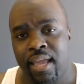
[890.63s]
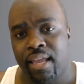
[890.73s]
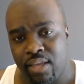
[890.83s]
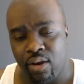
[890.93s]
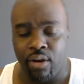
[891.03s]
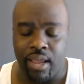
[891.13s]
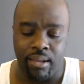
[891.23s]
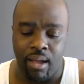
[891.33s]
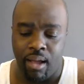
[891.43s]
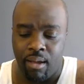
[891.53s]
they
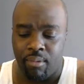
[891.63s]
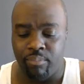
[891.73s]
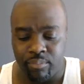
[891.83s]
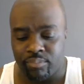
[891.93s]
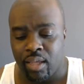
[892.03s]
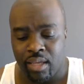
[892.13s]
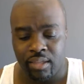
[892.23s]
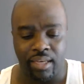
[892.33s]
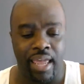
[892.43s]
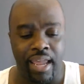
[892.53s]

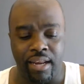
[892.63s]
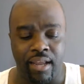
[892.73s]
laid